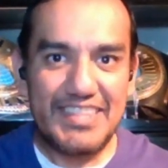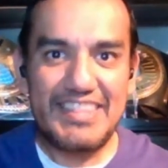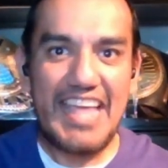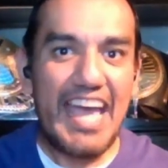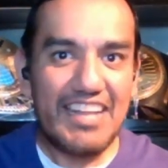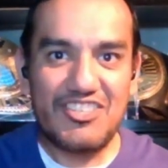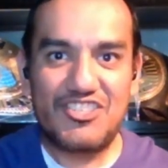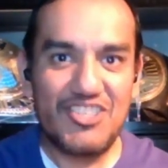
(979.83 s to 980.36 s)

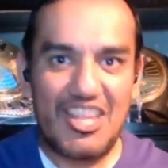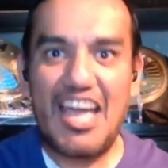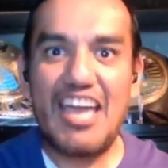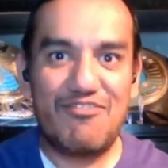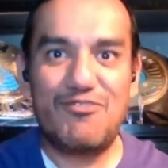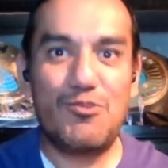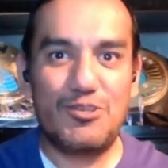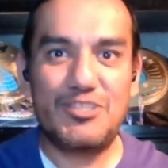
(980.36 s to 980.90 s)
that July
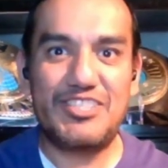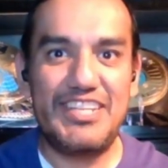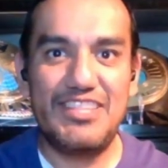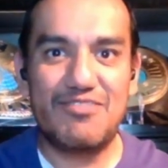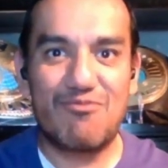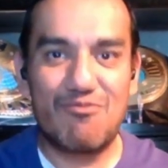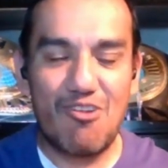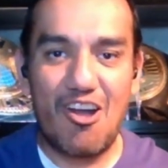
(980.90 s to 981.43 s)

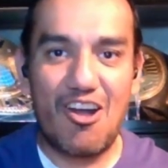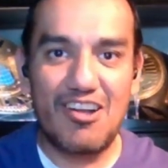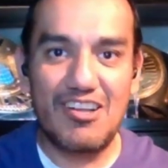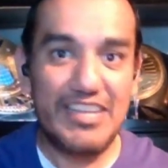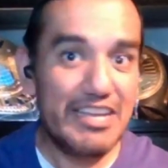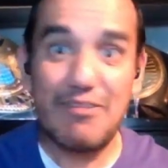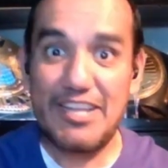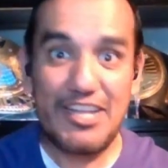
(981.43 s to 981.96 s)
14th Raw,
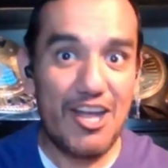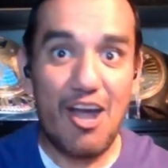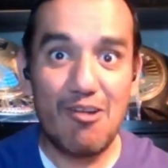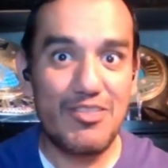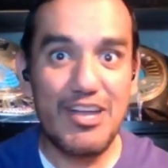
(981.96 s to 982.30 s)
here we go.